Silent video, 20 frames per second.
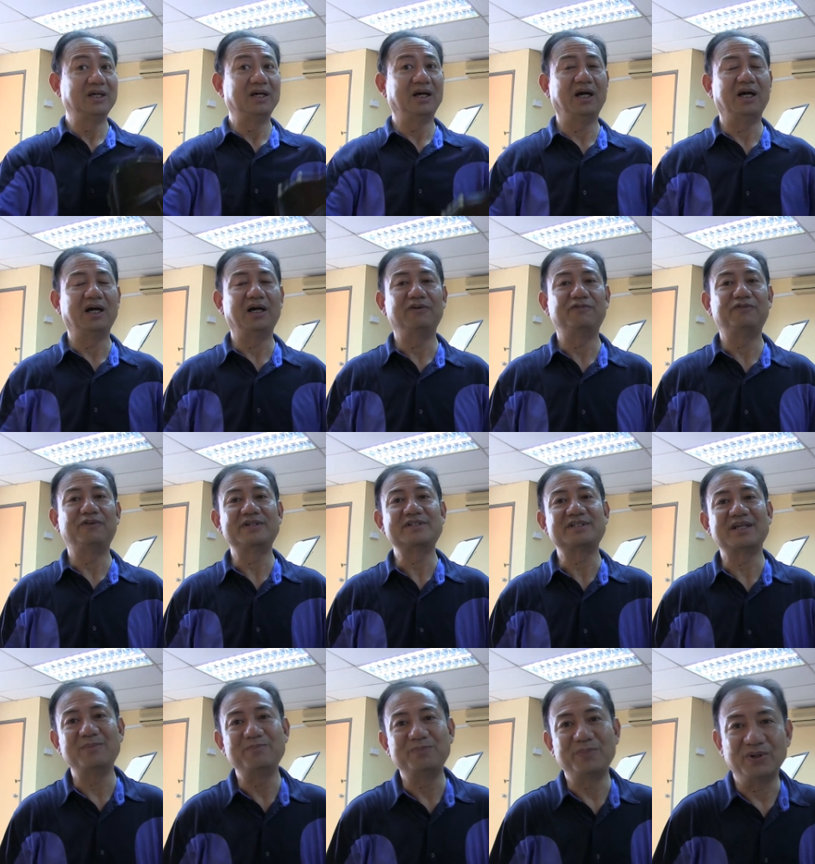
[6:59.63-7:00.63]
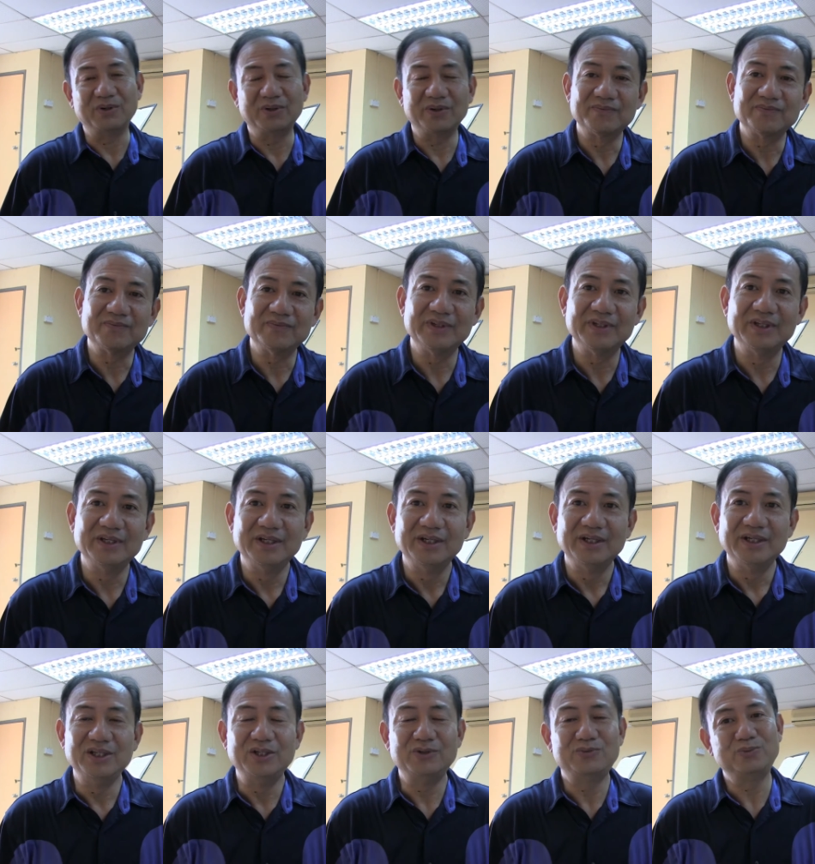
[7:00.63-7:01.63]
For example,
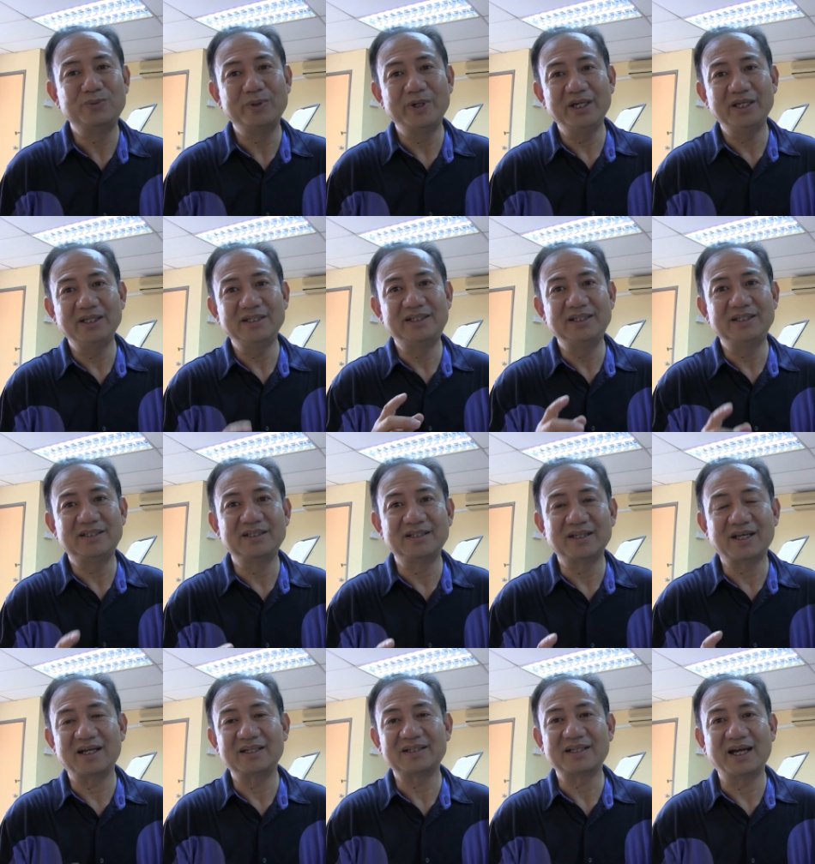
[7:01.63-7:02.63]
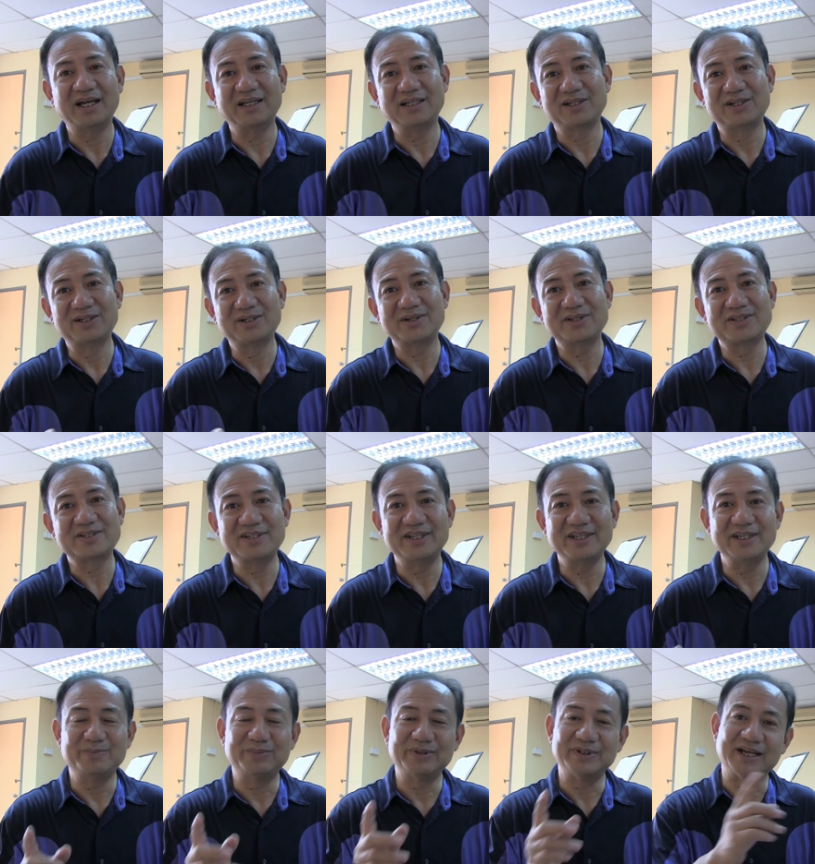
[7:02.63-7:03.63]
if we did not had a good
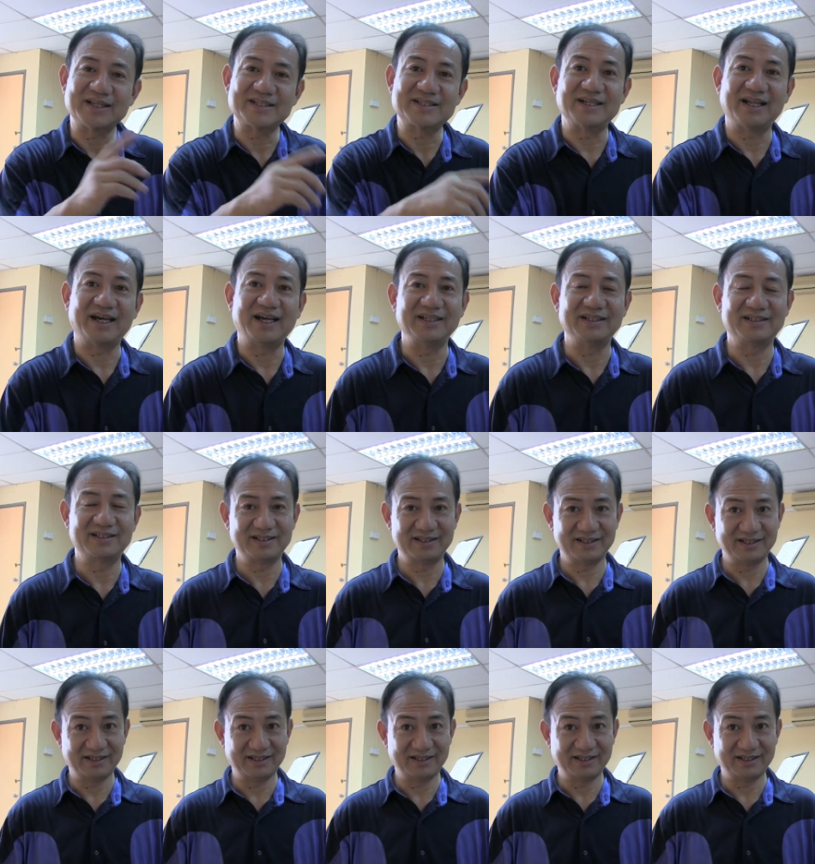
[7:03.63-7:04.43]
sleep last night,